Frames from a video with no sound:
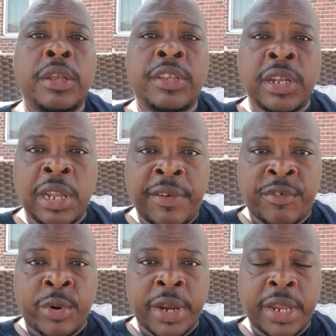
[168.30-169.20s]

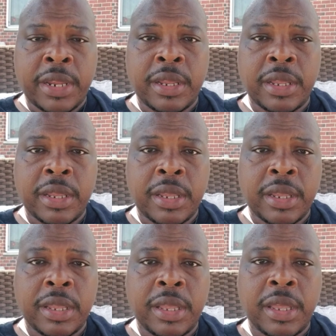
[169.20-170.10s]
Delivery
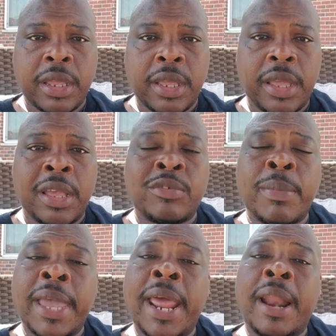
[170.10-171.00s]
is
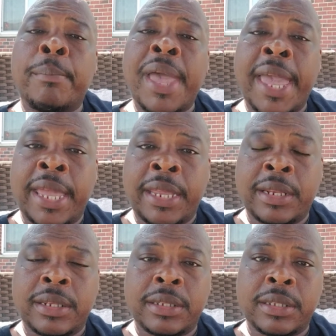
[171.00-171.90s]
made out of pain.
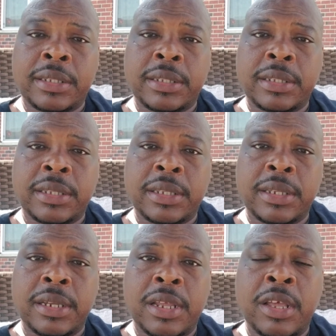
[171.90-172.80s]

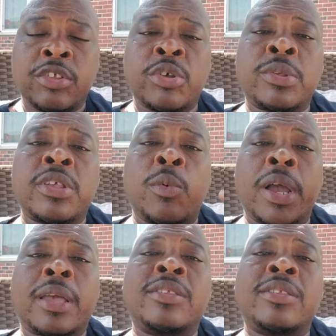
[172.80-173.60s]
So when someone